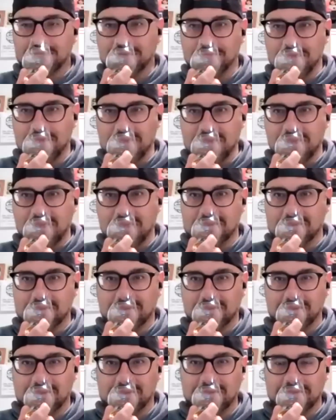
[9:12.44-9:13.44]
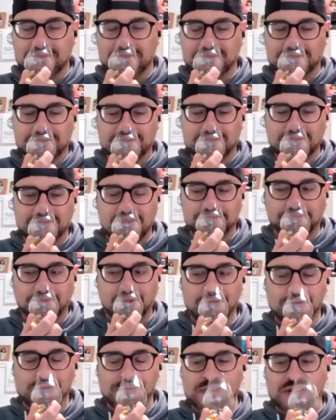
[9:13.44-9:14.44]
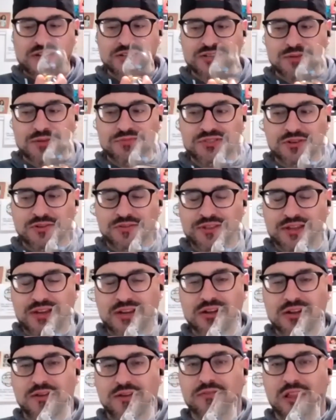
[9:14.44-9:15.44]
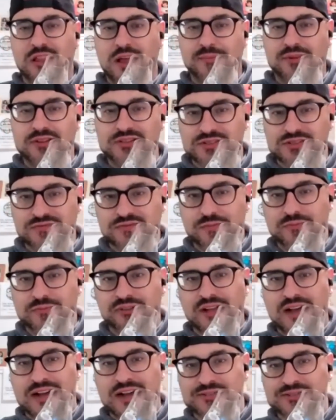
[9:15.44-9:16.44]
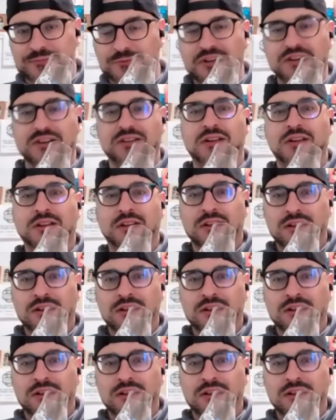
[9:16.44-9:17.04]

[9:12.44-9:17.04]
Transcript: to me, I, it's probably because I'm still thinking of lemons from the last one,